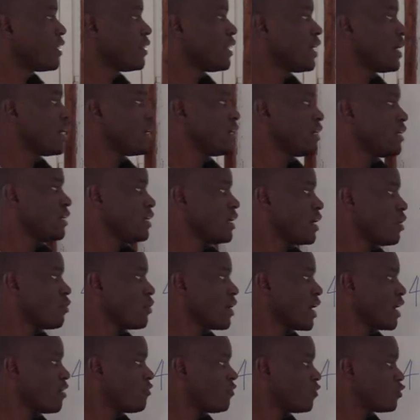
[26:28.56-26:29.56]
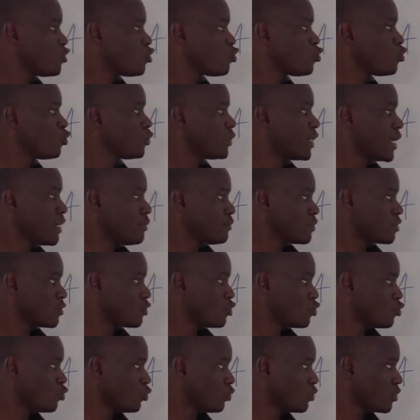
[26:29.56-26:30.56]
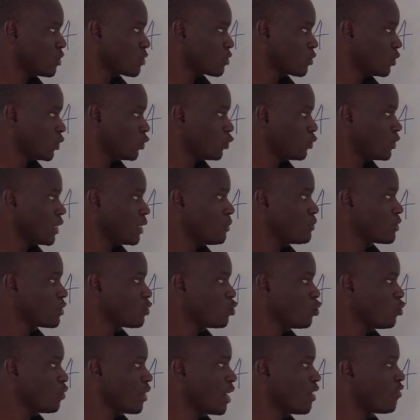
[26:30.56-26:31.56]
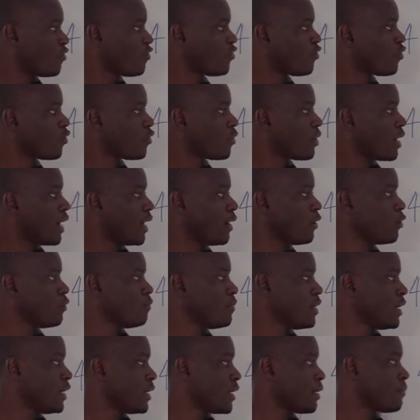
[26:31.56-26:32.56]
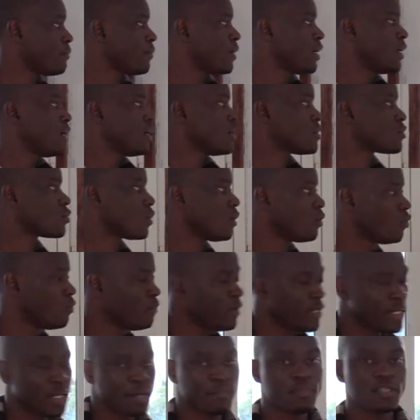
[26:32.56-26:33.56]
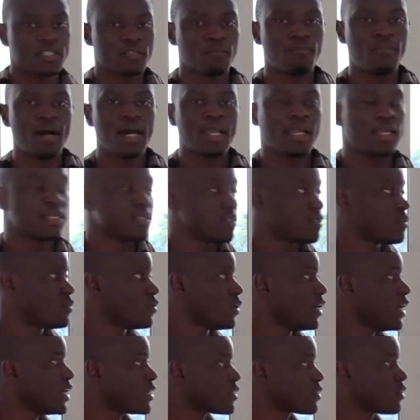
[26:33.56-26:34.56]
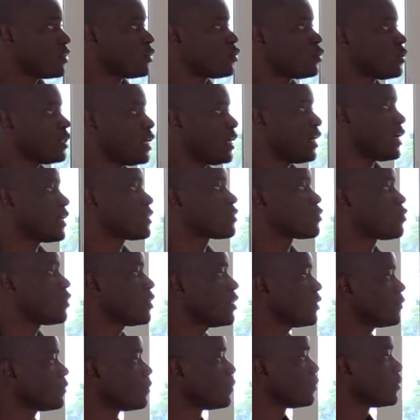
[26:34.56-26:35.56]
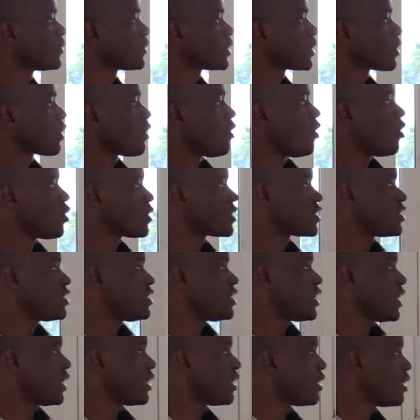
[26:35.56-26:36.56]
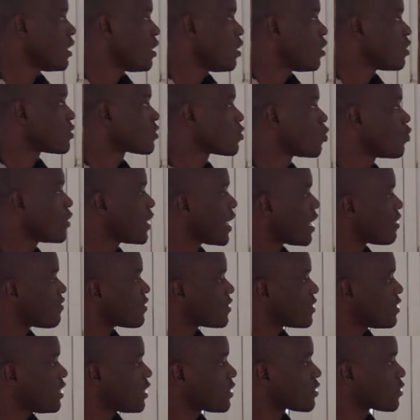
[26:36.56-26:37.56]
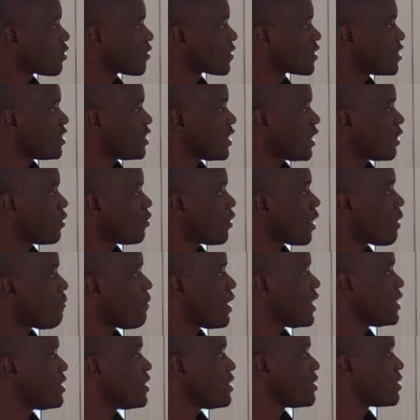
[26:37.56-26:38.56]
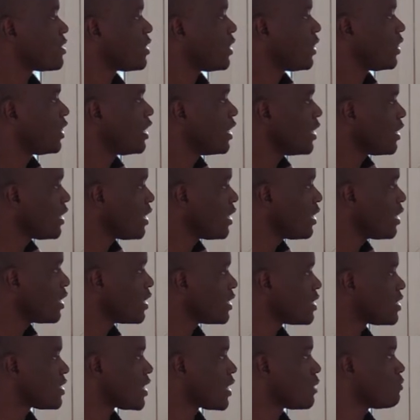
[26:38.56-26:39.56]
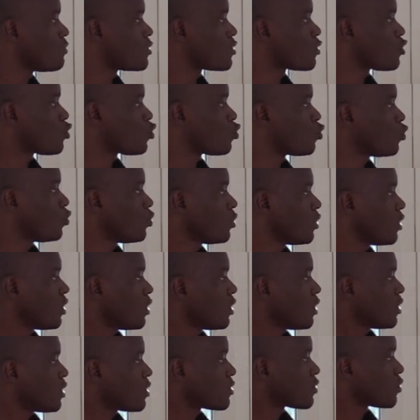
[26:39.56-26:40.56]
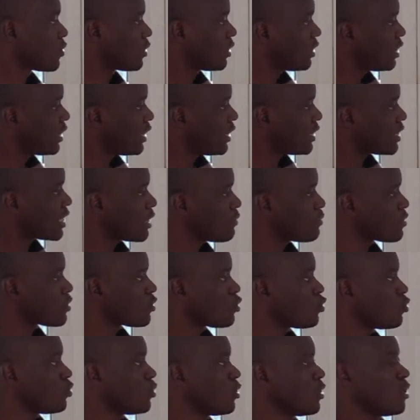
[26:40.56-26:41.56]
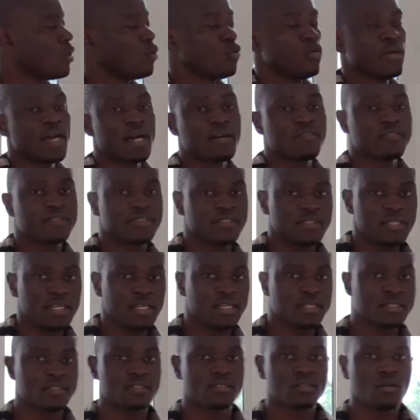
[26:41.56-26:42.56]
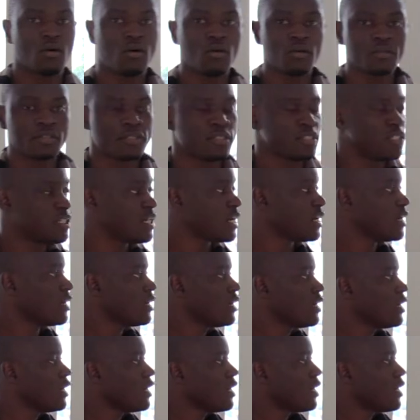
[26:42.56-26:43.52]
Then here we have 2 times 2. So 2 times 2, we have 4 aluminium. So aluminium is balanced. So let's go to the next one. Oxygen. So we have 6 oxygen, whereby it is 3 times 2. So 3 times 2, we have 6 oxygen.